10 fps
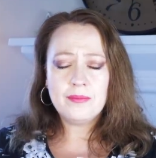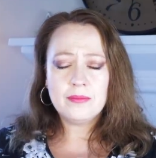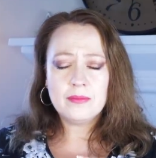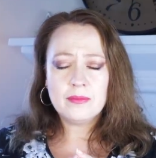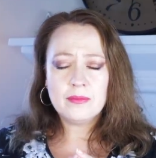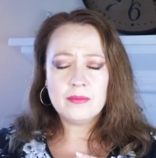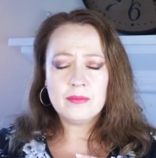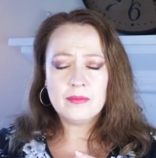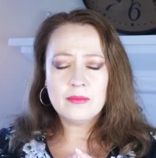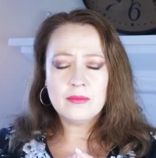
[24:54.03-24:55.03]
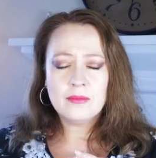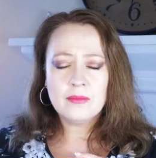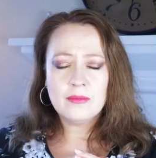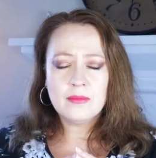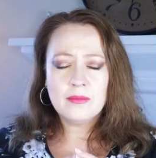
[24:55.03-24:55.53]

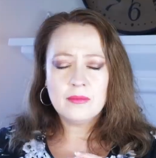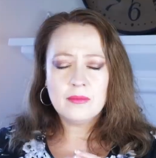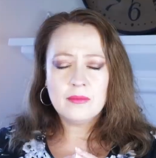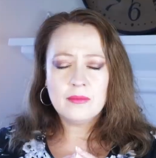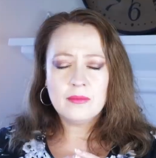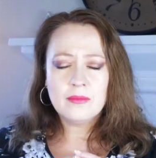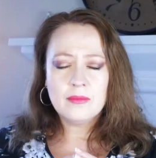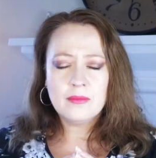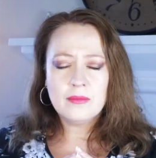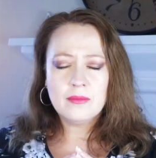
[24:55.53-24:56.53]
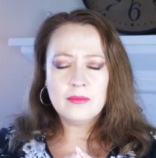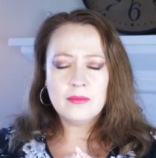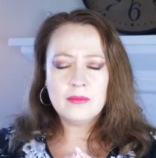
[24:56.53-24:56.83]
Nothing is said.